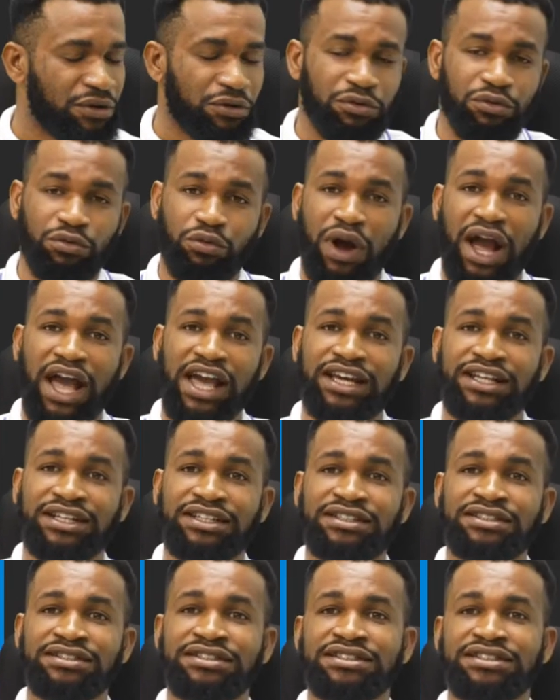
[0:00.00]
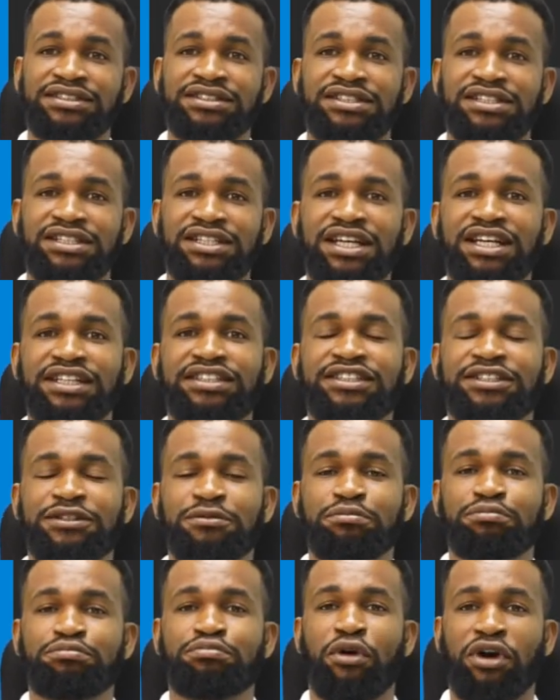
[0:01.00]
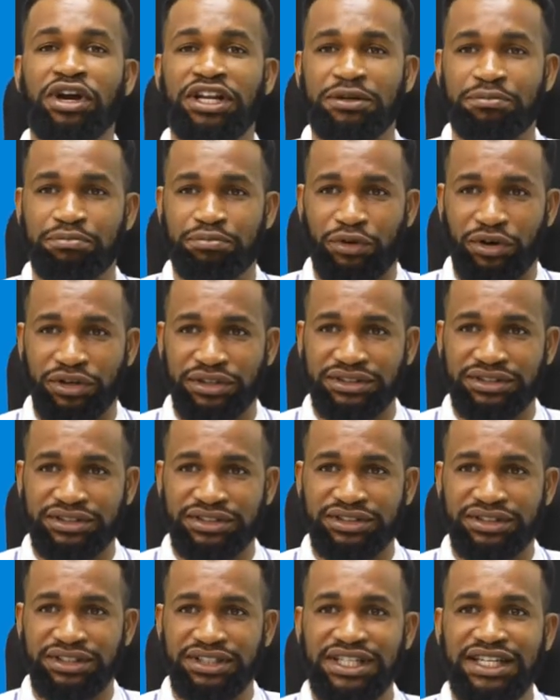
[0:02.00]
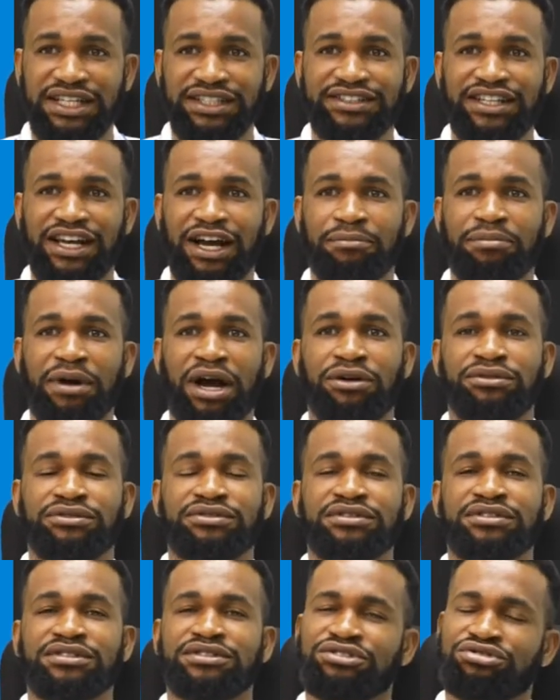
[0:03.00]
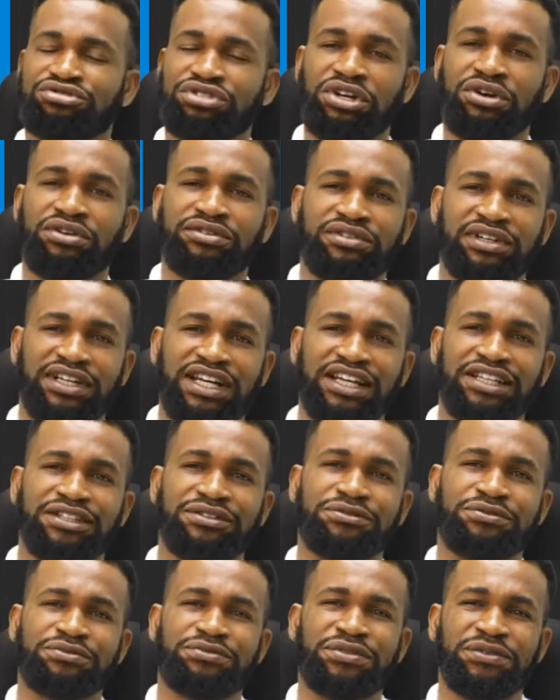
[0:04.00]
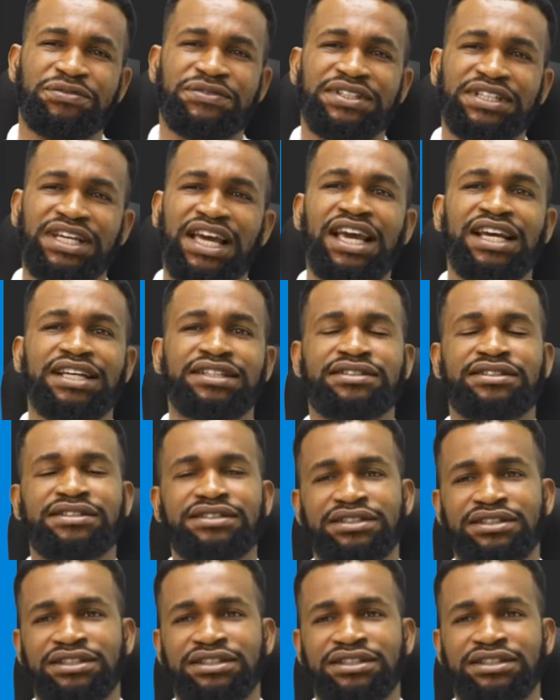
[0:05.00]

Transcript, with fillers: while its boiling point is about 358